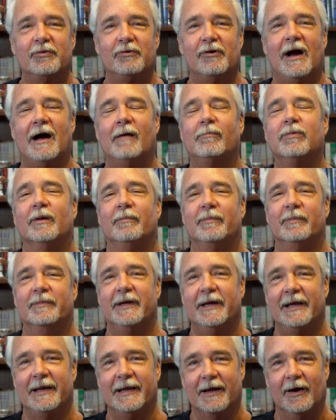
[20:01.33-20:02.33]

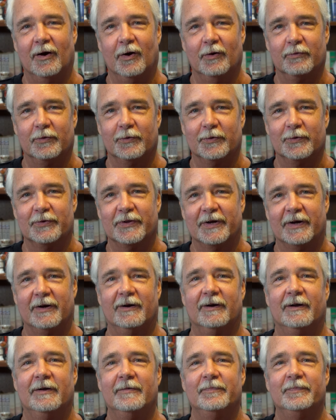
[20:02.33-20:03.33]
problem getting over
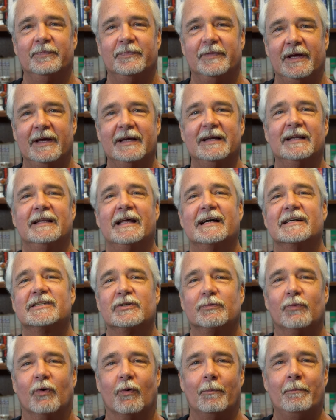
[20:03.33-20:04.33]
their
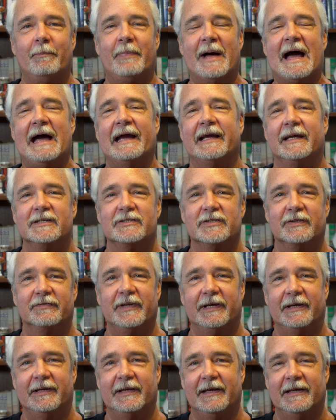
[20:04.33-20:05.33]
intellectual baggage
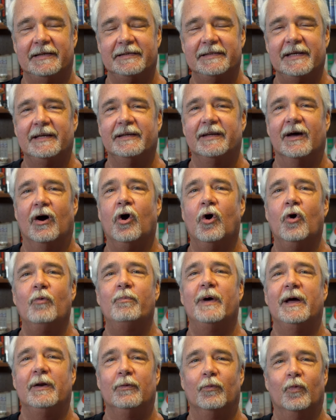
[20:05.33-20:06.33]
if they intend to
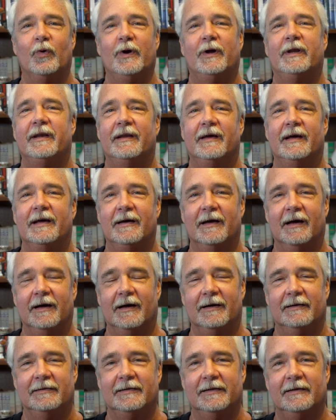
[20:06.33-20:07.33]
hope and win,
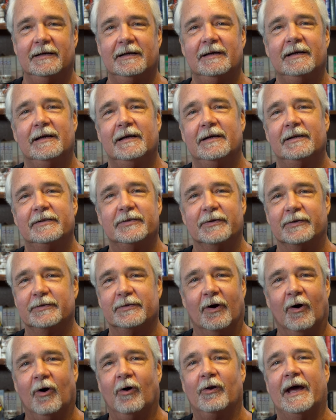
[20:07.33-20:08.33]

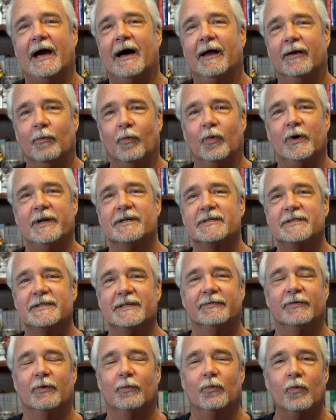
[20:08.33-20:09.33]
to hold out and win a
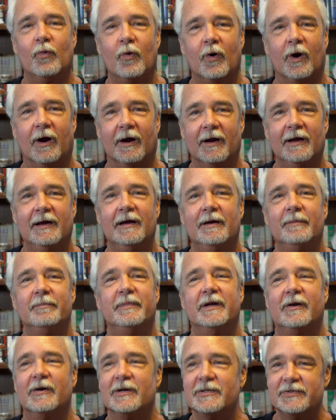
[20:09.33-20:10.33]
civil war,
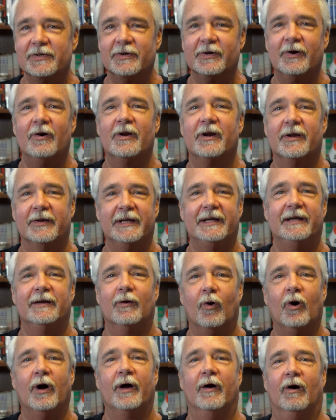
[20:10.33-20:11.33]
because they're going to need
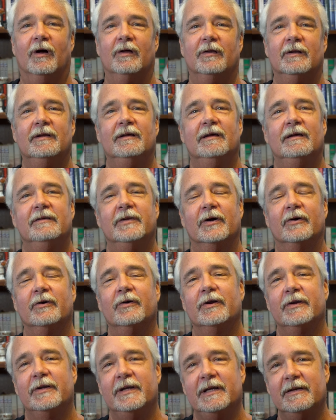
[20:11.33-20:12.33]
oil. They're
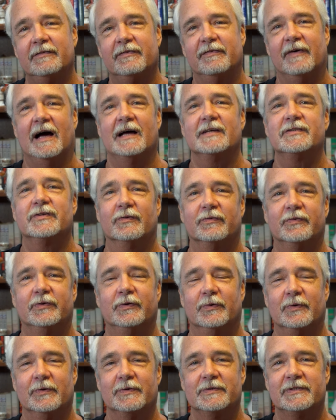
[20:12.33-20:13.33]
going to need fossil
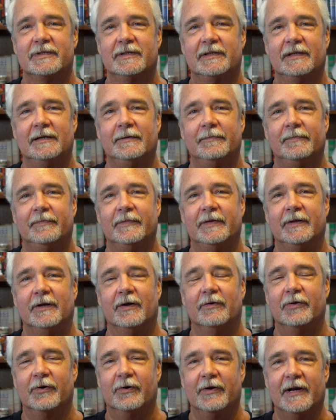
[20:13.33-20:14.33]
fuels. You
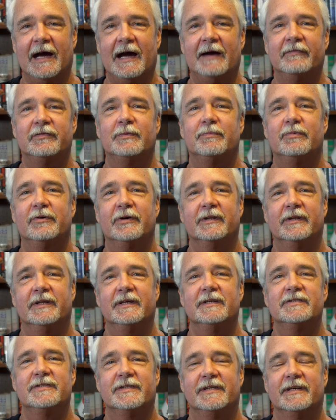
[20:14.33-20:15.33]
know, they're going to have to bring
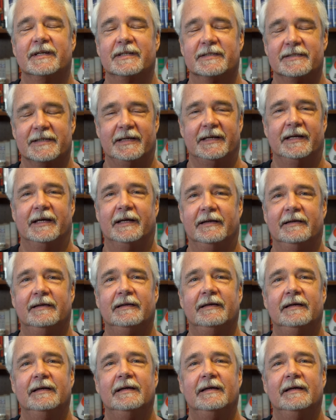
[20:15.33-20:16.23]
these things in,